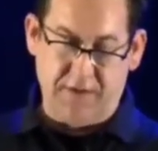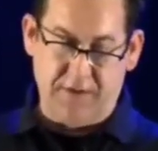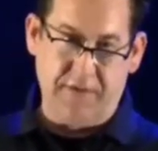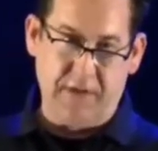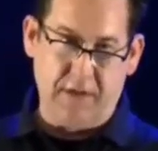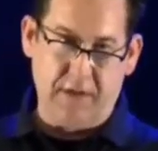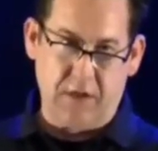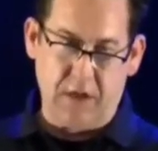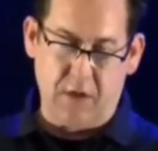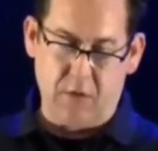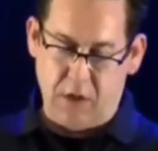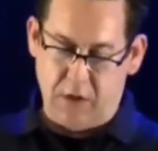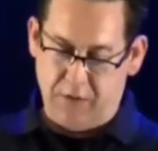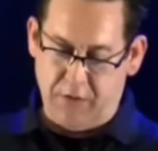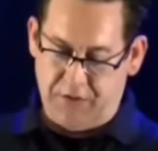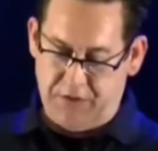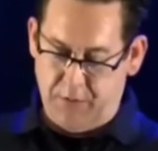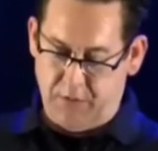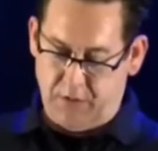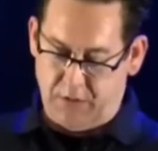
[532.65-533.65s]
of their low
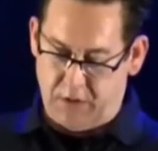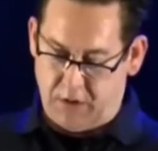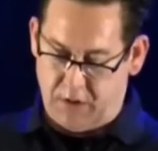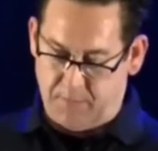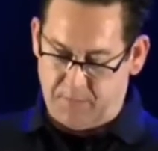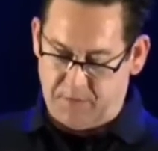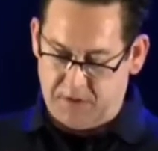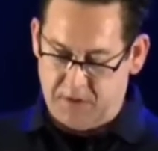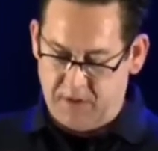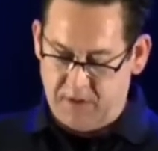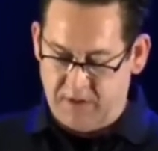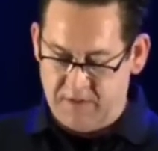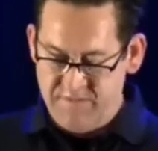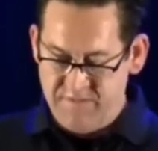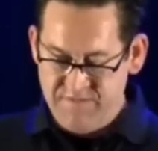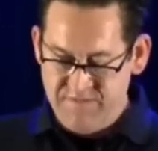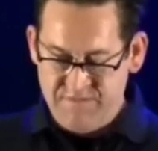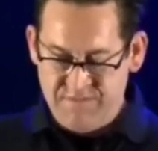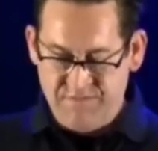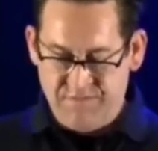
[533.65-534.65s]
O2 alarms.
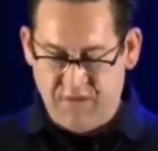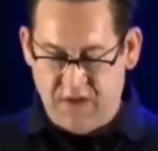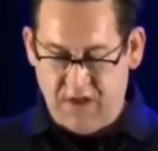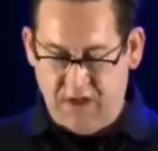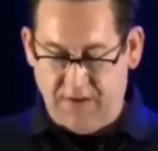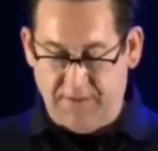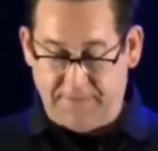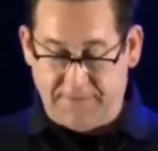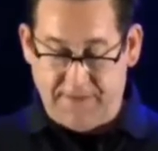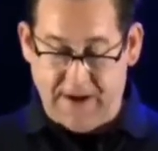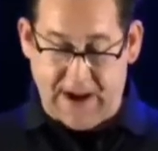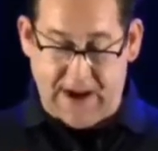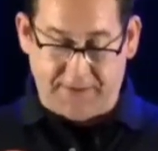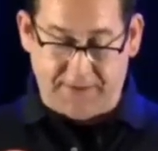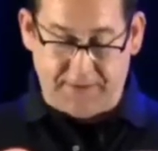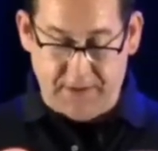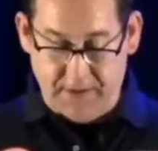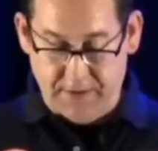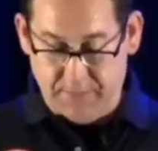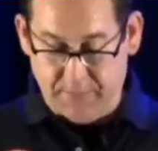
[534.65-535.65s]
In
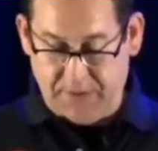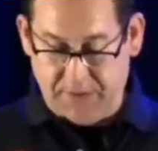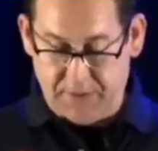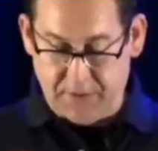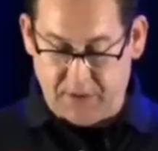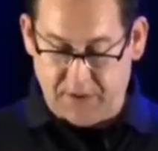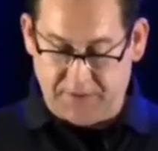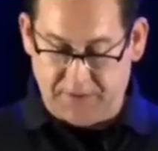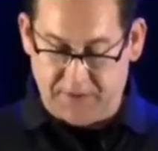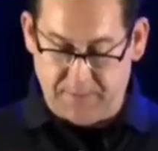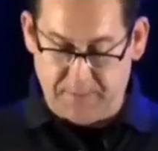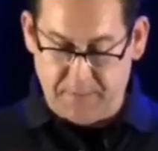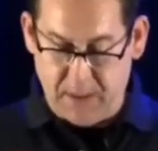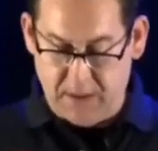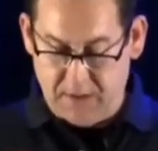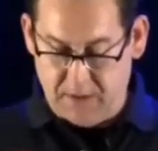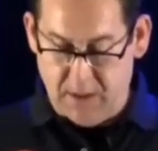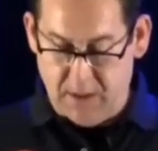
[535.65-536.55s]
fact, we taught them